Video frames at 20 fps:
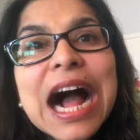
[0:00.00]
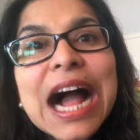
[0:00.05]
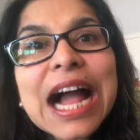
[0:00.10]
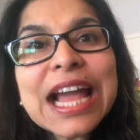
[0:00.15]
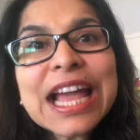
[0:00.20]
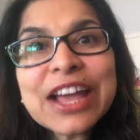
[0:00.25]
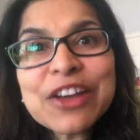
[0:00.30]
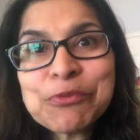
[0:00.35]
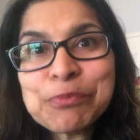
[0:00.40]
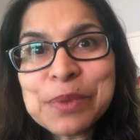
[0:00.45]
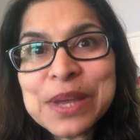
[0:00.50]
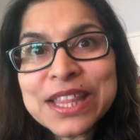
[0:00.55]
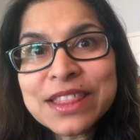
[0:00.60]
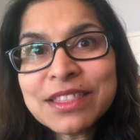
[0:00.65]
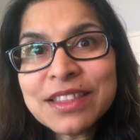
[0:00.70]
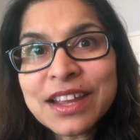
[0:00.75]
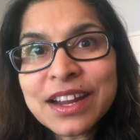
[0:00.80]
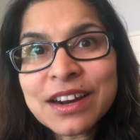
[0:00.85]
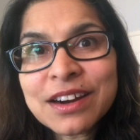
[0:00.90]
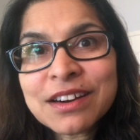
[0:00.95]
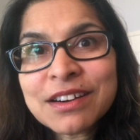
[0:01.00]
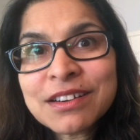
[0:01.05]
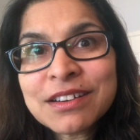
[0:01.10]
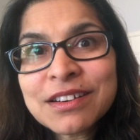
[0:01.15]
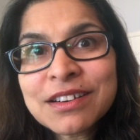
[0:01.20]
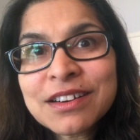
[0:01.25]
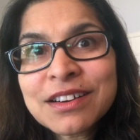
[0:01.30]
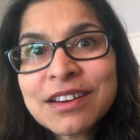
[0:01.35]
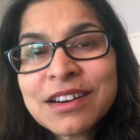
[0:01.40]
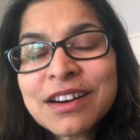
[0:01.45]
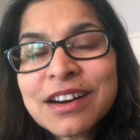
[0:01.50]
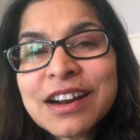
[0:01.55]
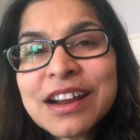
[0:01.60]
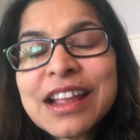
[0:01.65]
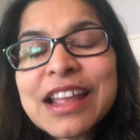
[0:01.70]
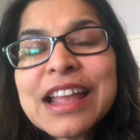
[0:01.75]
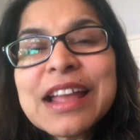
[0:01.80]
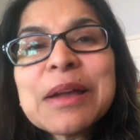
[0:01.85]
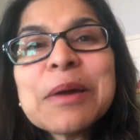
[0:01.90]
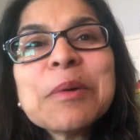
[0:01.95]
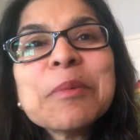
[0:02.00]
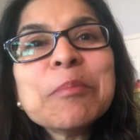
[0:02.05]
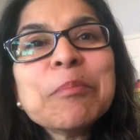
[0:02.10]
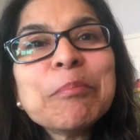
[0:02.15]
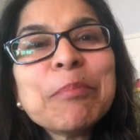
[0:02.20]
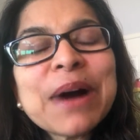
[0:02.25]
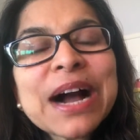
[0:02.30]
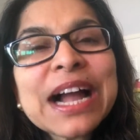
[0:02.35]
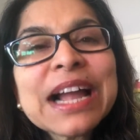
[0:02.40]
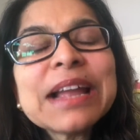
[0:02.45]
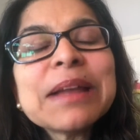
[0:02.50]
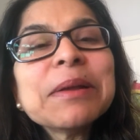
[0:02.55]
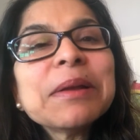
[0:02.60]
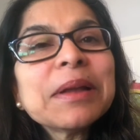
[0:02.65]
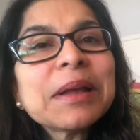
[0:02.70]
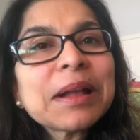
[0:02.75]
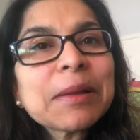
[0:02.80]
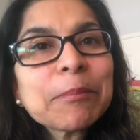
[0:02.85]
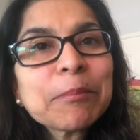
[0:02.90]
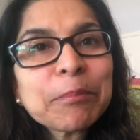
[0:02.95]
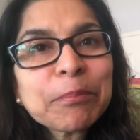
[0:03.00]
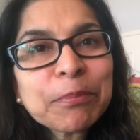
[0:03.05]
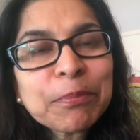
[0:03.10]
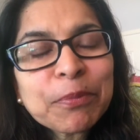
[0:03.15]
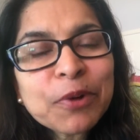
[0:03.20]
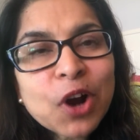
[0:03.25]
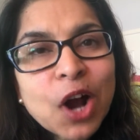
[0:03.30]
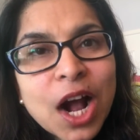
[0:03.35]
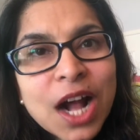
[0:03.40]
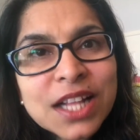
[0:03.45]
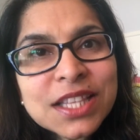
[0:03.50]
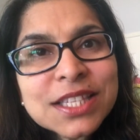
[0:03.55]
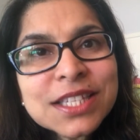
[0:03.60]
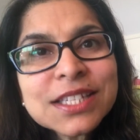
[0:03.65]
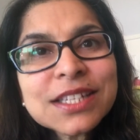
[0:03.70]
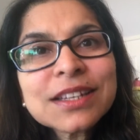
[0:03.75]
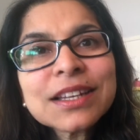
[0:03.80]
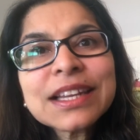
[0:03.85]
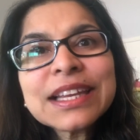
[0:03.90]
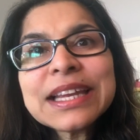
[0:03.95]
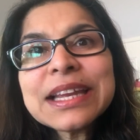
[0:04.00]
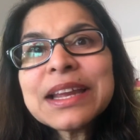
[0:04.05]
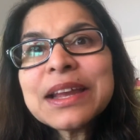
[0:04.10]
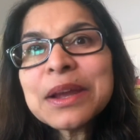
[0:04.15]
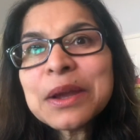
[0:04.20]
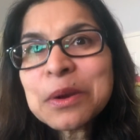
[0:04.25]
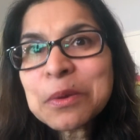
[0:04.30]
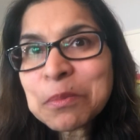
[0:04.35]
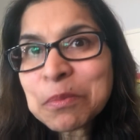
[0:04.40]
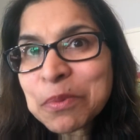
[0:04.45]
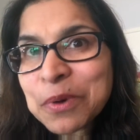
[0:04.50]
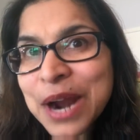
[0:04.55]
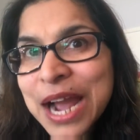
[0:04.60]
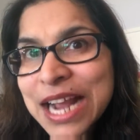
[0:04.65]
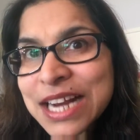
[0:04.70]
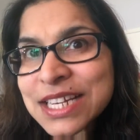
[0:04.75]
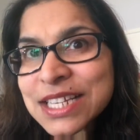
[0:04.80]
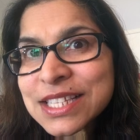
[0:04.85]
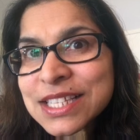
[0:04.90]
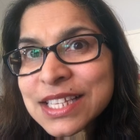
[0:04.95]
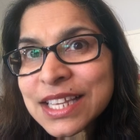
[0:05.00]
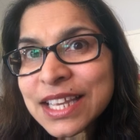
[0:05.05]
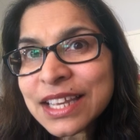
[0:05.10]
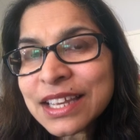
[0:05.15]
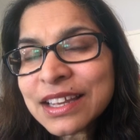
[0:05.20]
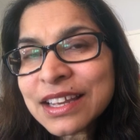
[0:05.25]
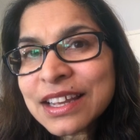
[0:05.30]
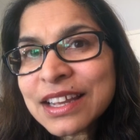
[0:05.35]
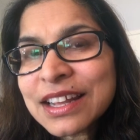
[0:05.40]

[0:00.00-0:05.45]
I have been there. By constantly practicing